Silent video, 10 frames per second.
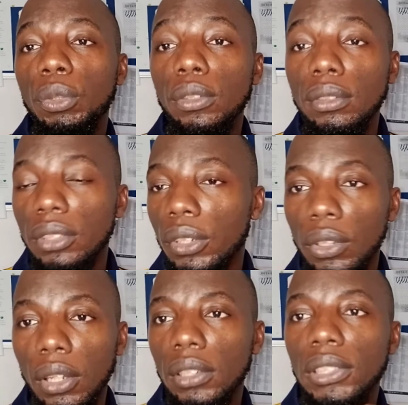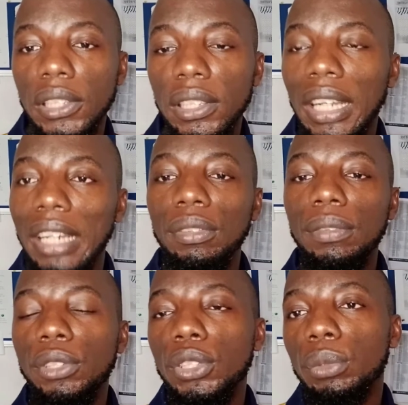want to launch it, feel
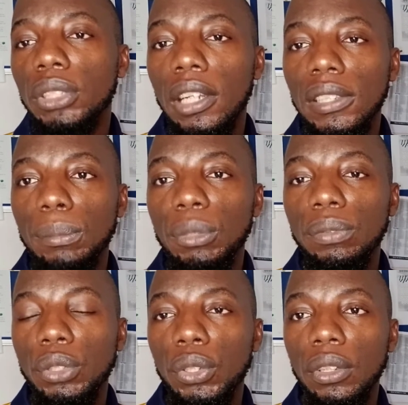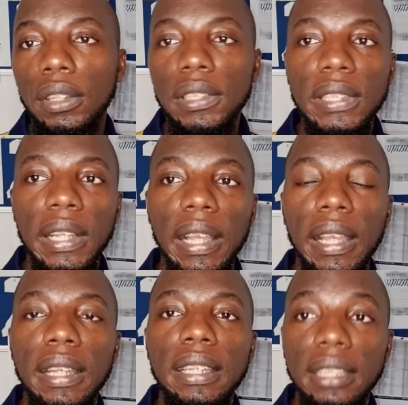free to reach out to me for talks,
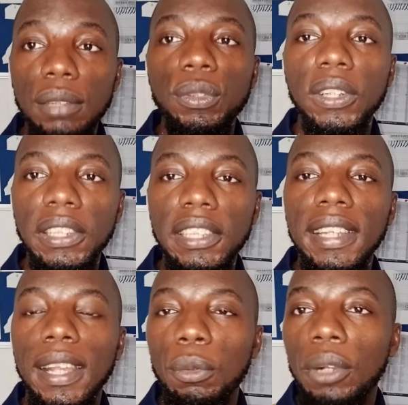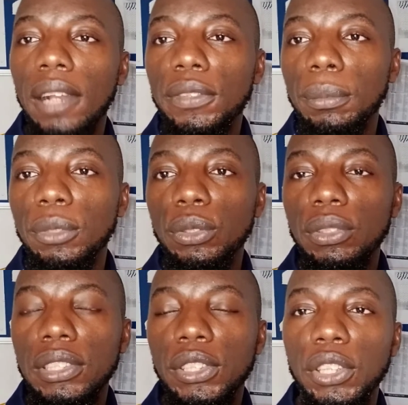and definitely we'll have some
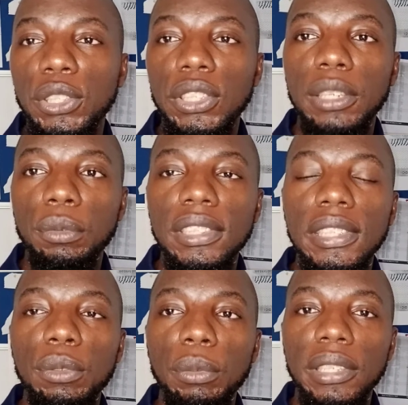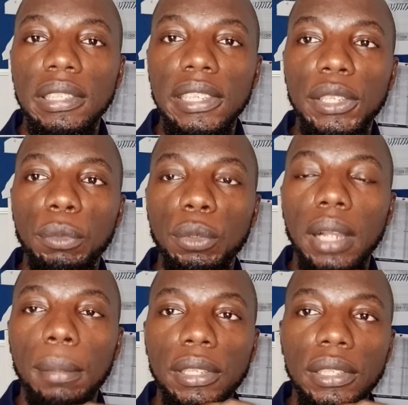good discussion, and we'll see what we can take your mobile
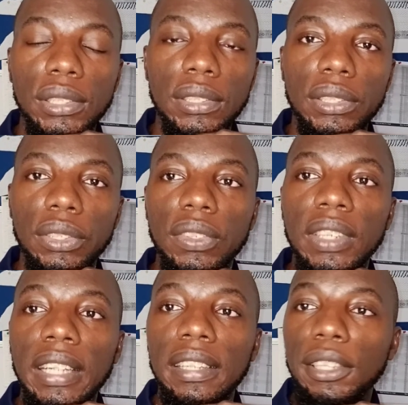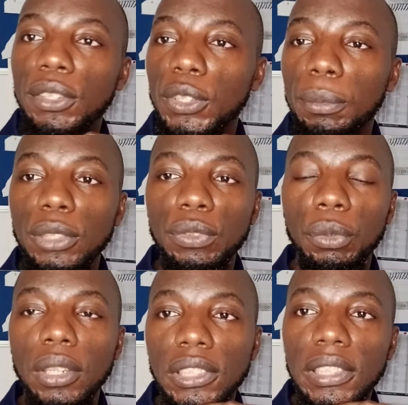applications to. Thank you so much for
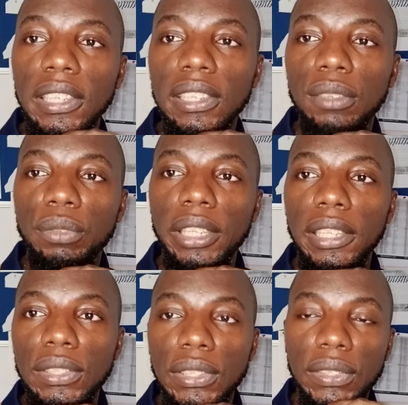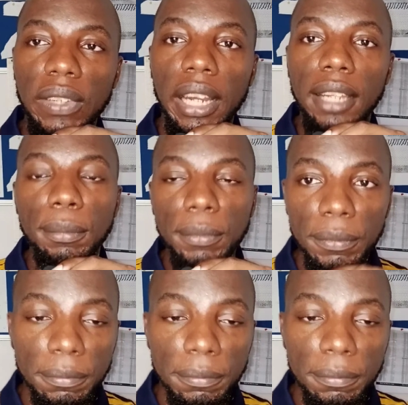watching, and don't forget to subscribe.